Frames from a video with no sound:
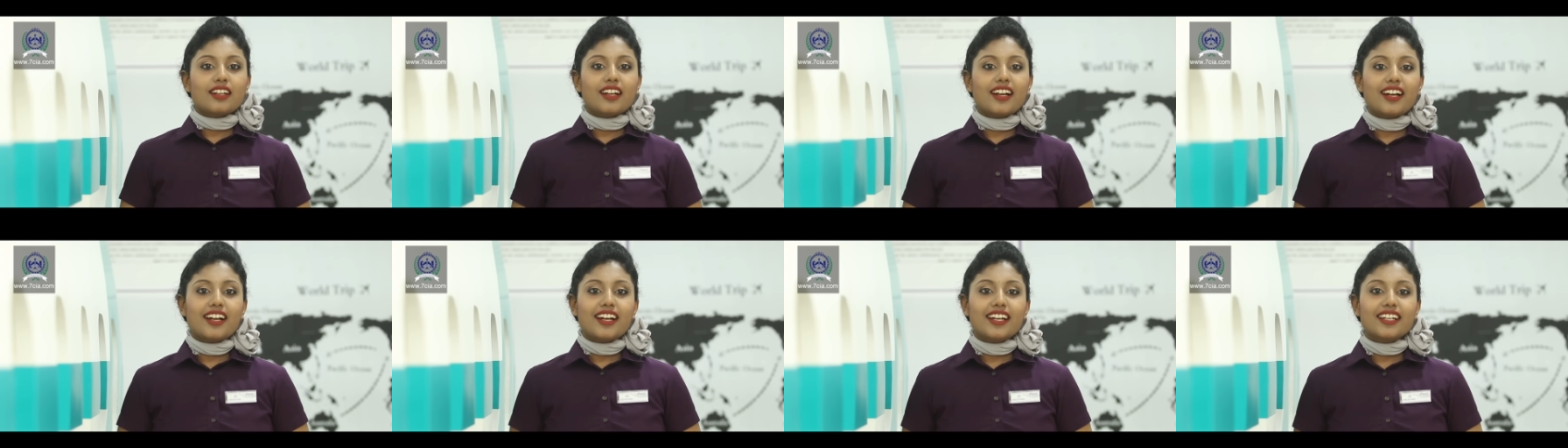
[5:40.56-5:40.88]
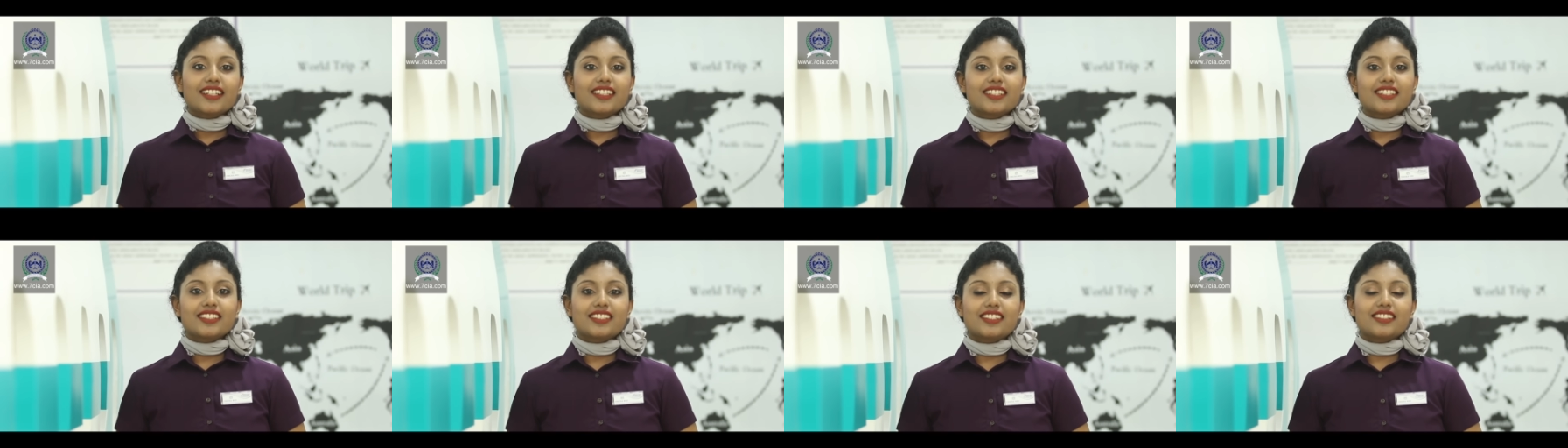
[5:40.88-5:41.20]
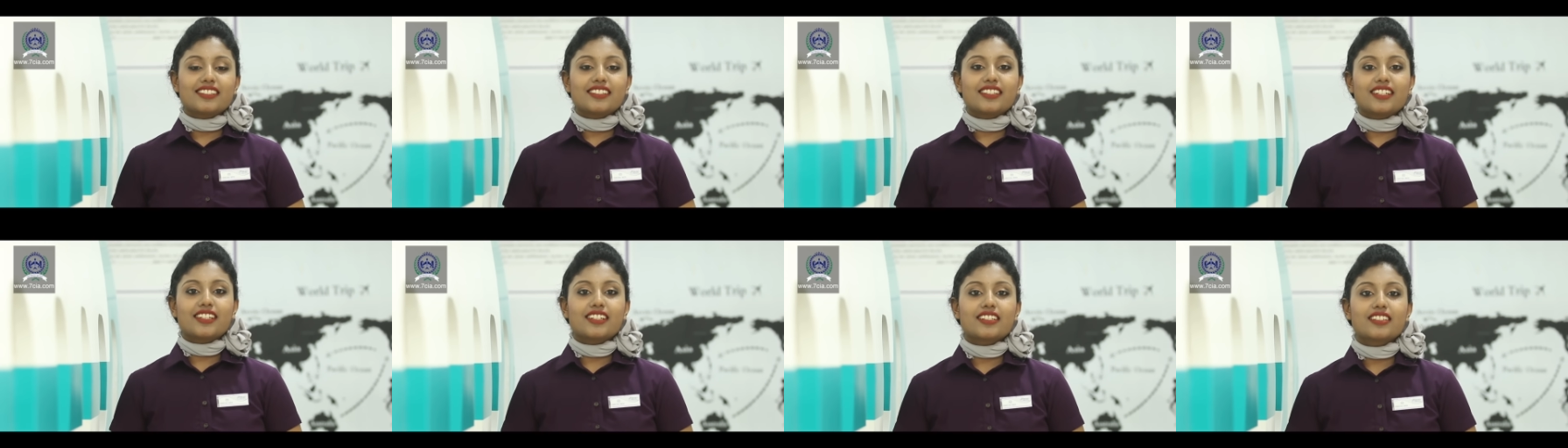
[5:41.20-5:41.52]
Hi, this
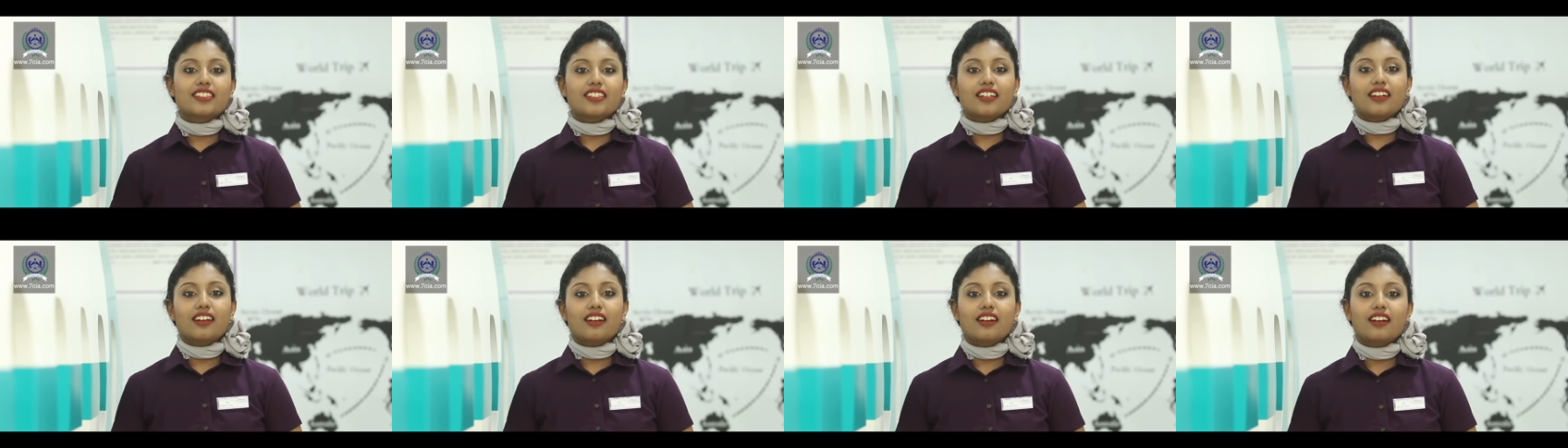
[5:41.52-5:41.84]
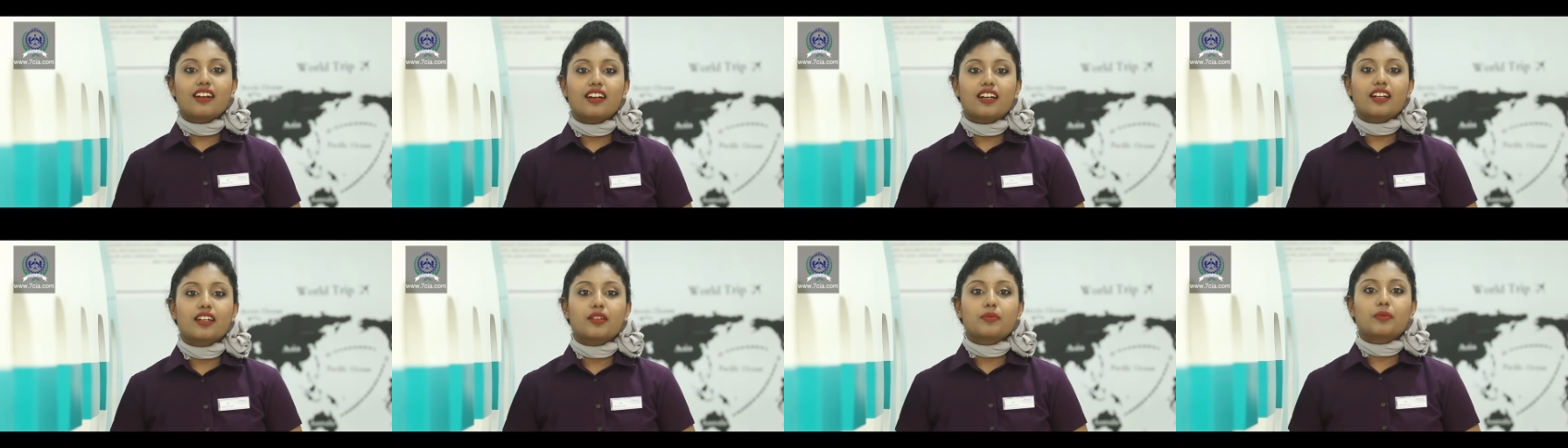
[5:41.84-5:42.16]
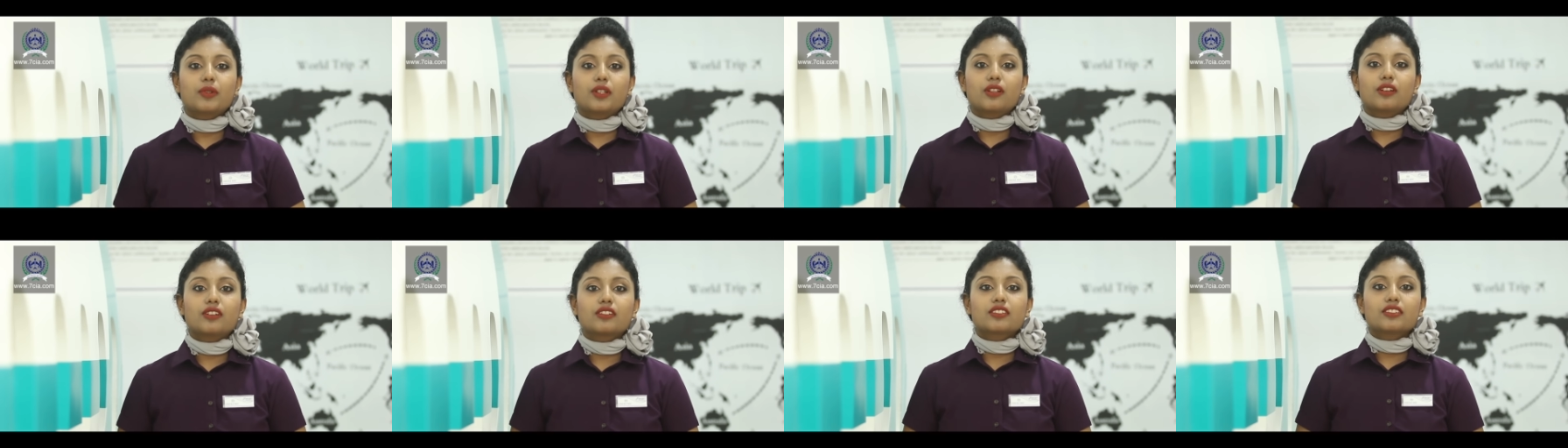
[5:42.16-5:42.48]
is Sesha. I
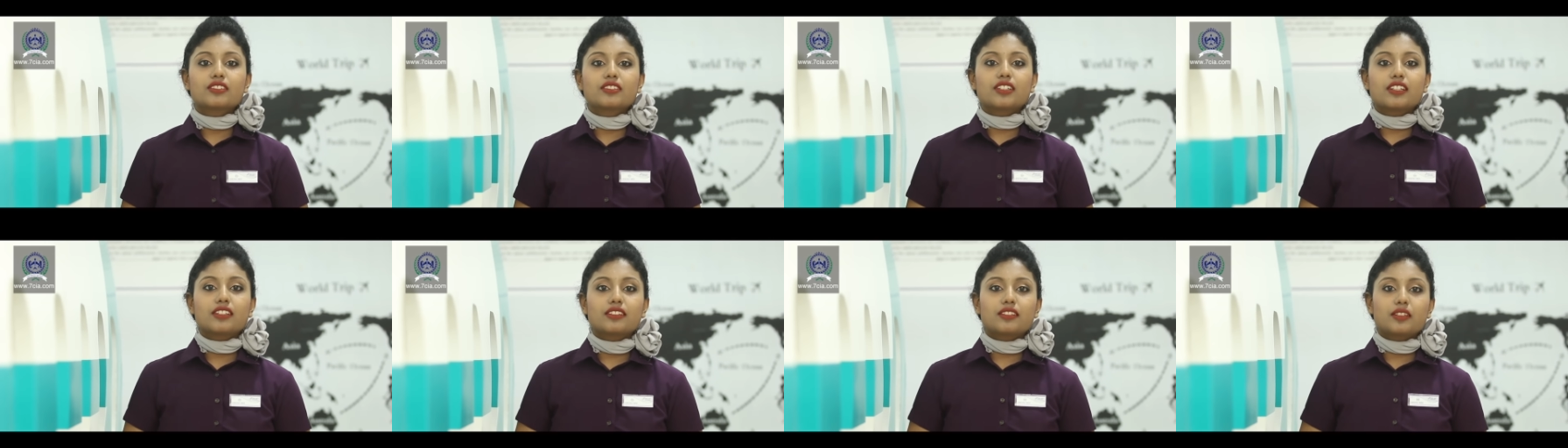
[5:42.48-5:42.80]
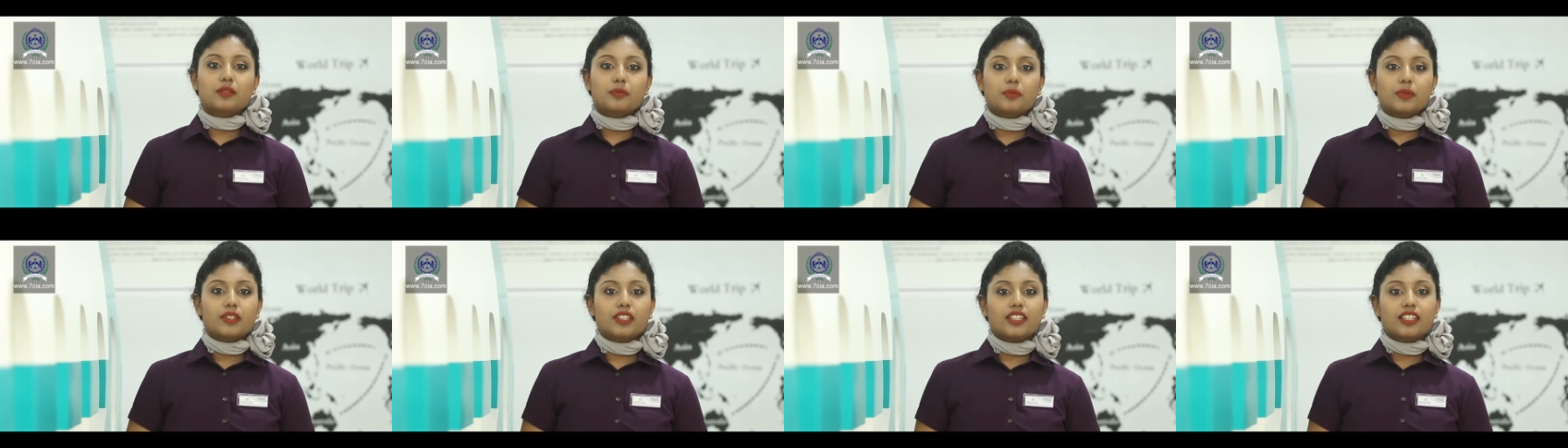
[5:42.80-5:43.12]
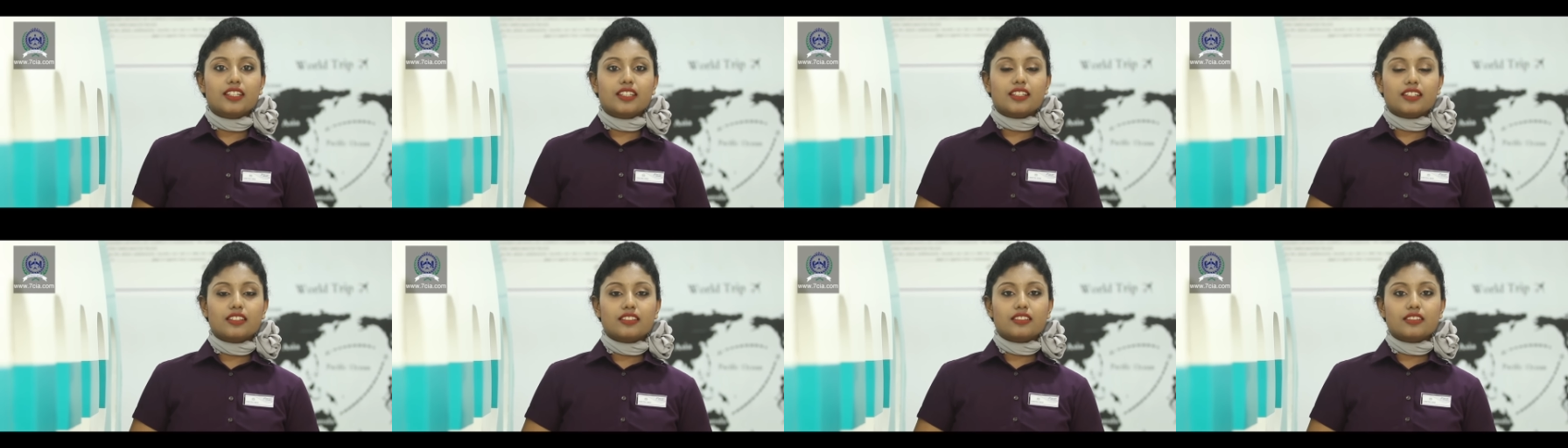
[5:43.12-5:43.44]
belong to
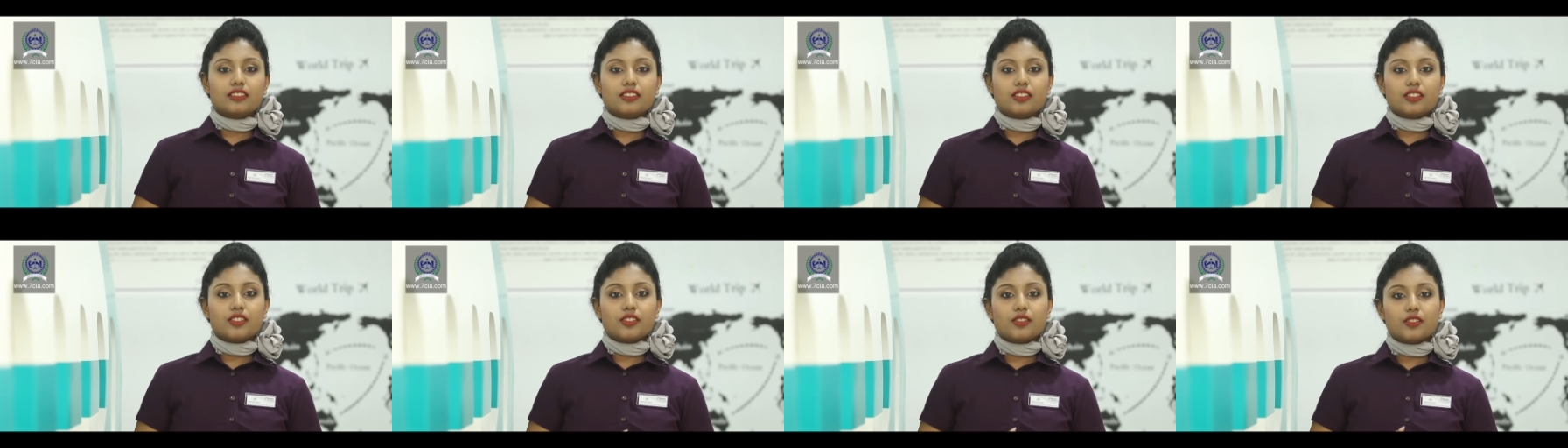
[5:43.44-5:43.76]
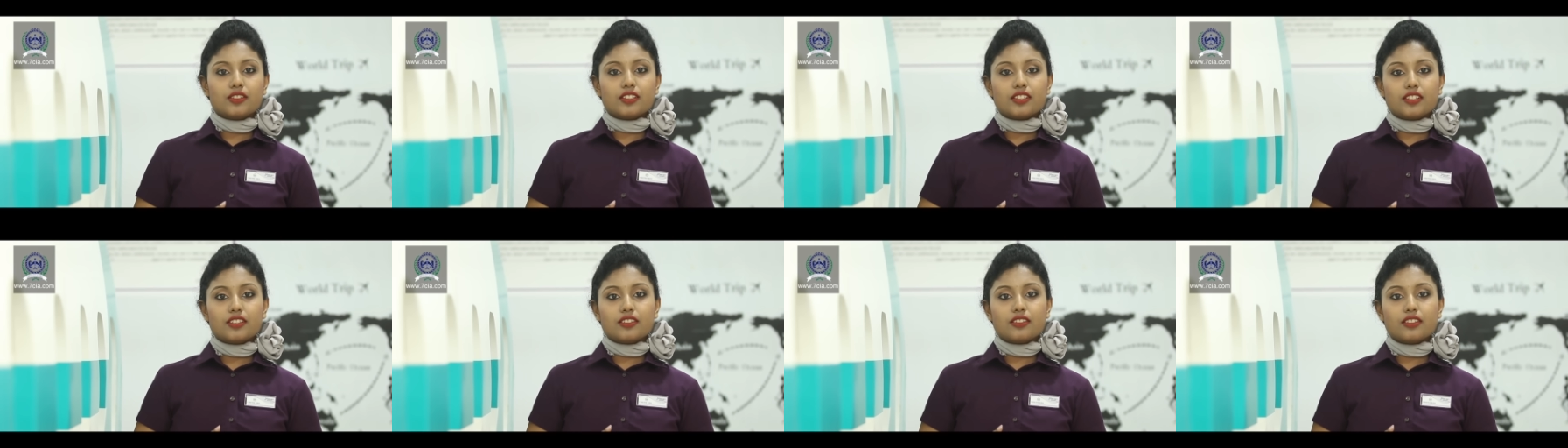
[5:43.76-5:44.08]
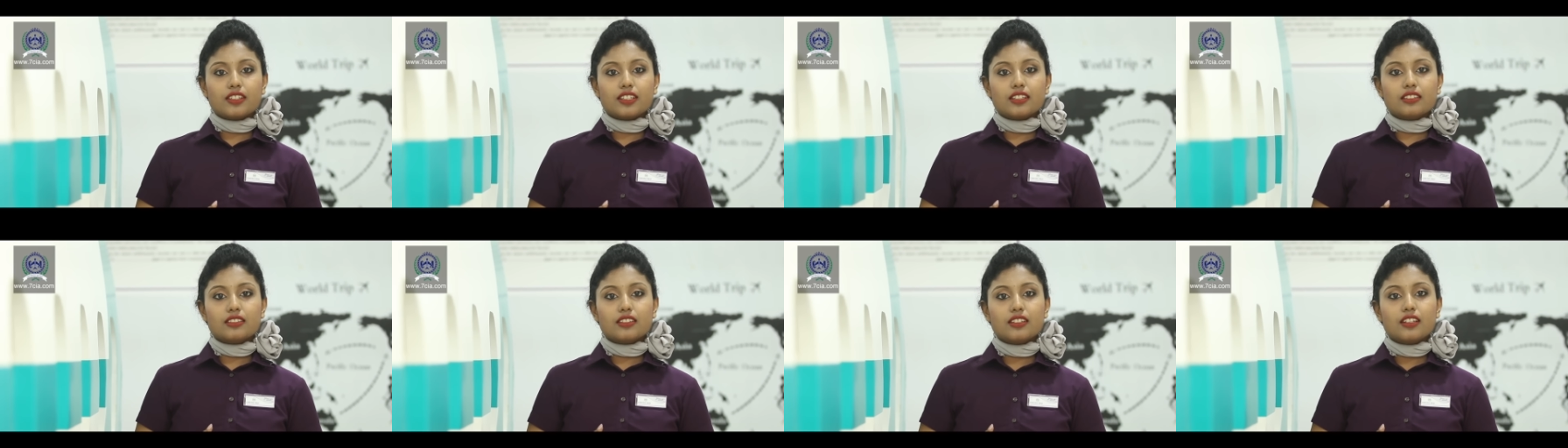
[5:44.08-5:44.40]
Adhrapoli in Trichy
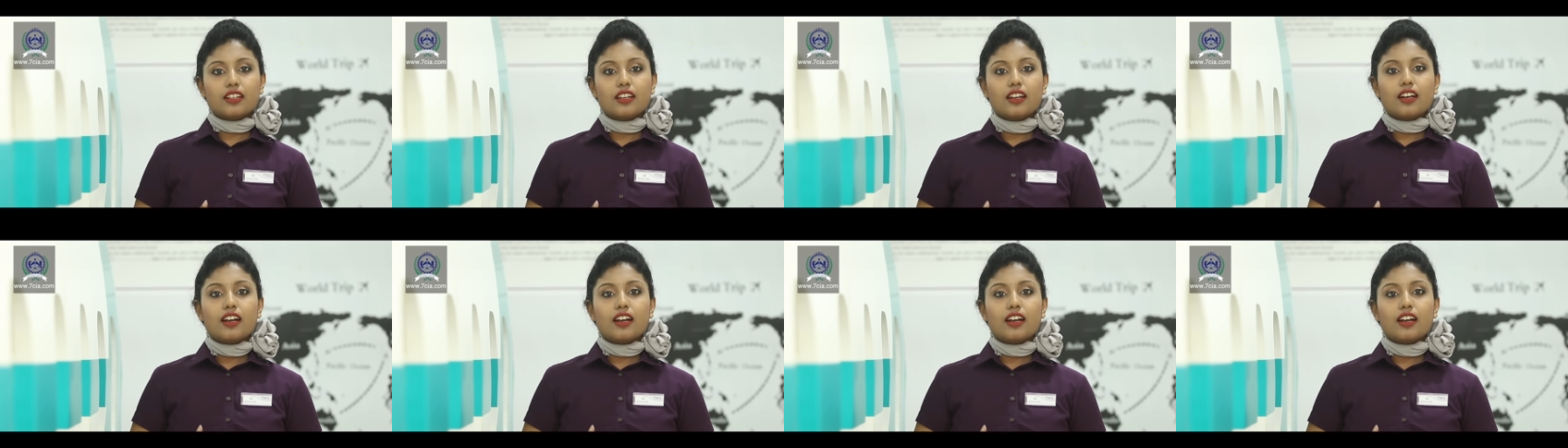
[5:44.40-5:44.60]
district.